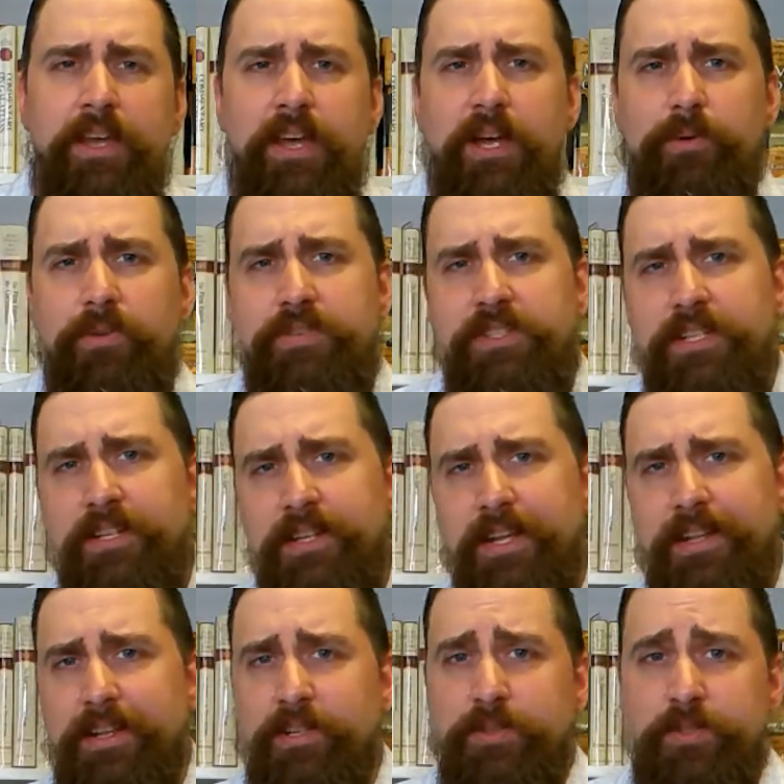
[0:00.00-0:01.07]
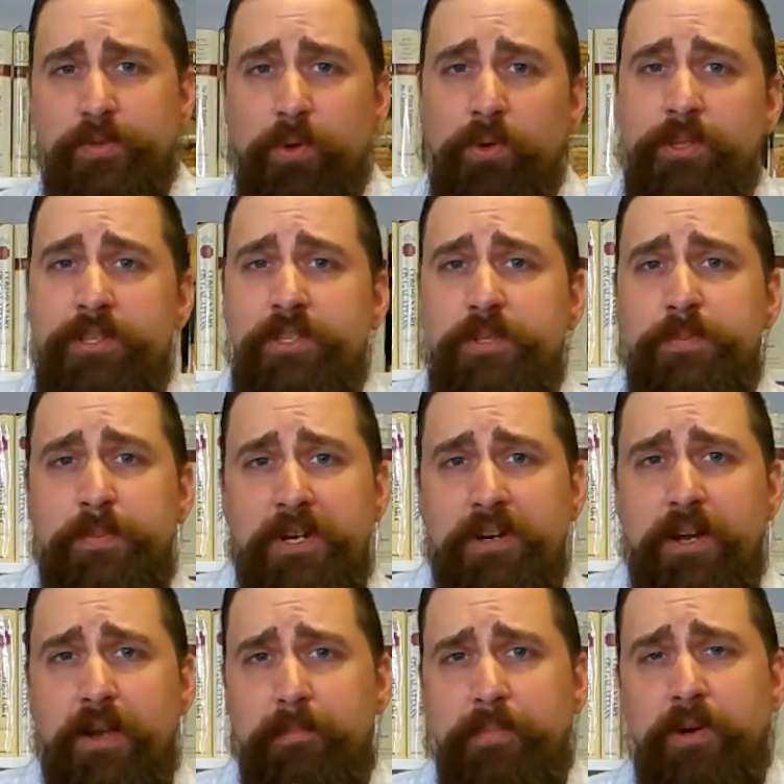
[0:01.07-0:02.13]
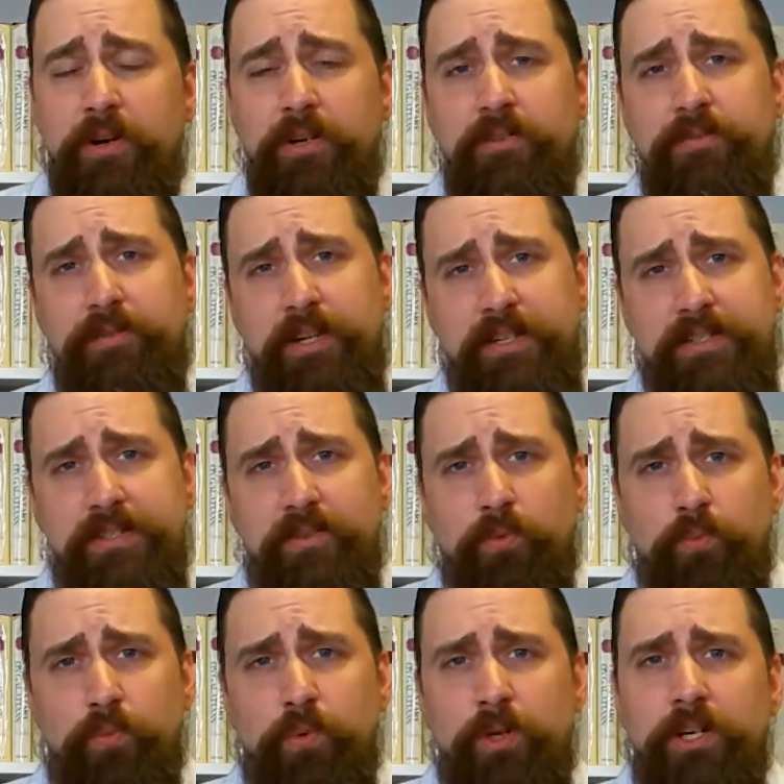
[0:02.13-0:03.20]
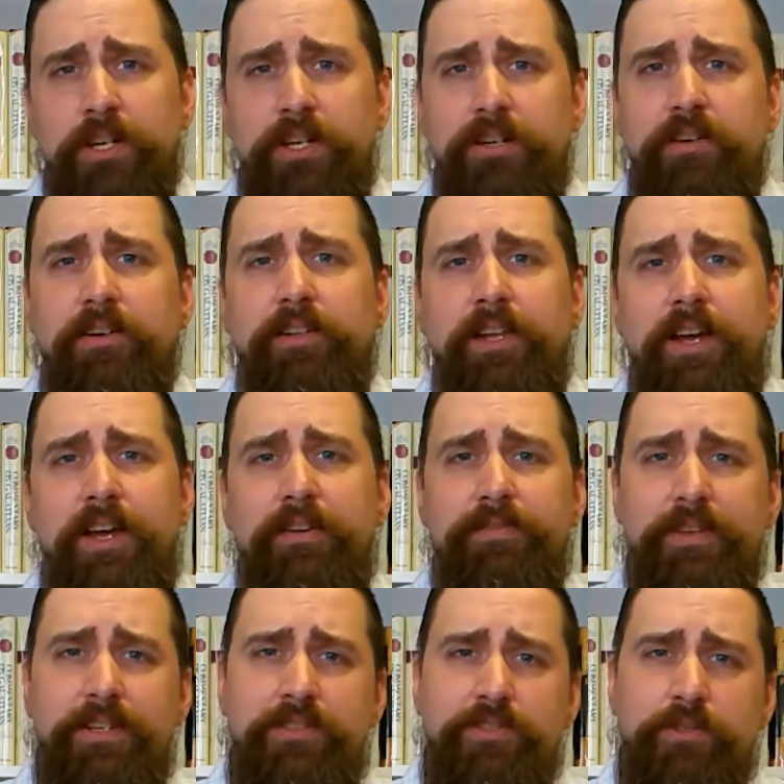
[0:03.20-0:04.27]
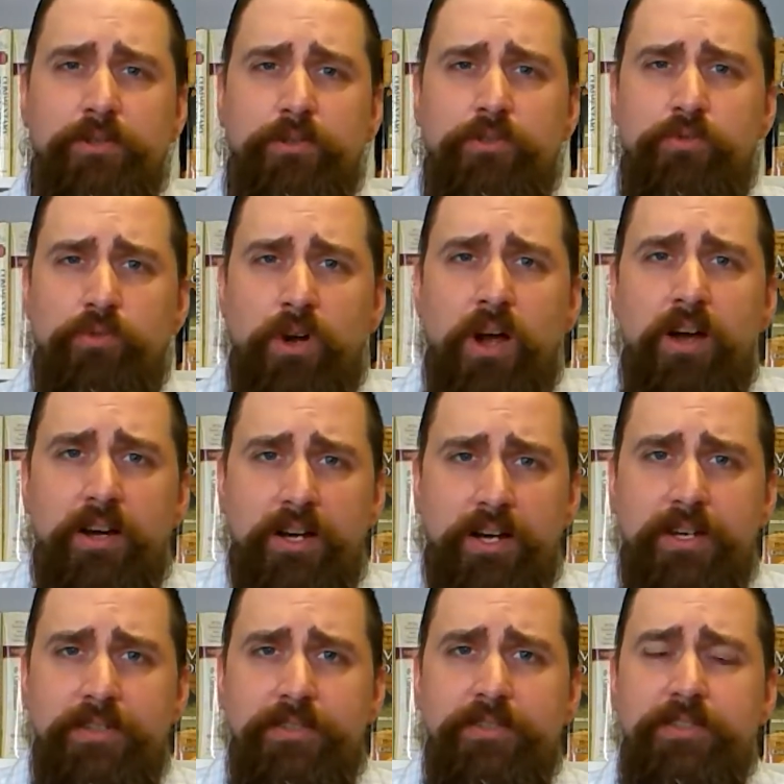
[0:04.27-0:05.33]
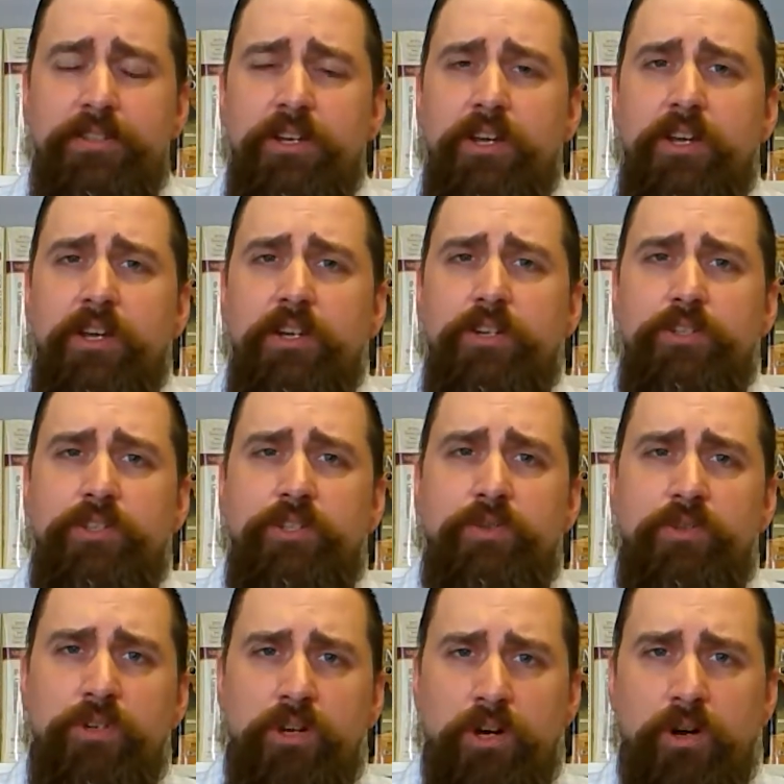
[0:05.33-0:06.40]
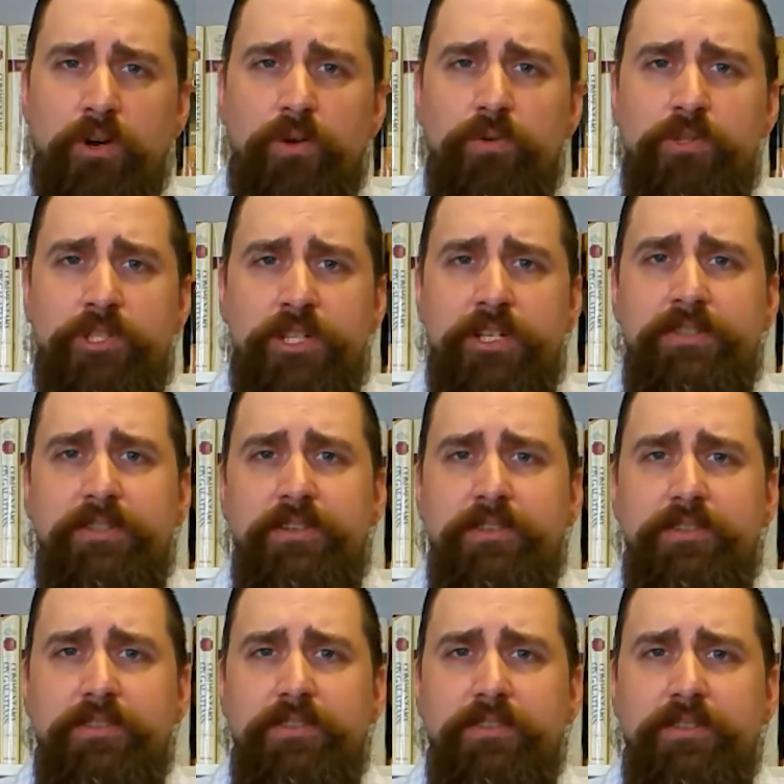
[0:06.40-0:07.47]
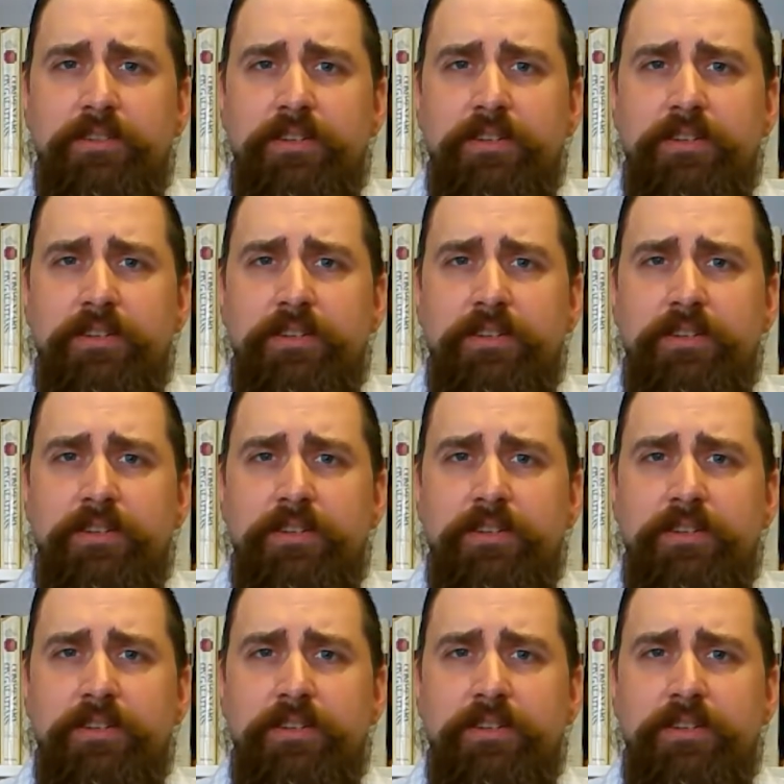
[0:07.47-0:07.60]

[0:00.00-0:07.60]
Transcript: And we've seen that the Holy Spirit, part of its work in our life is to draw us to know Jesus.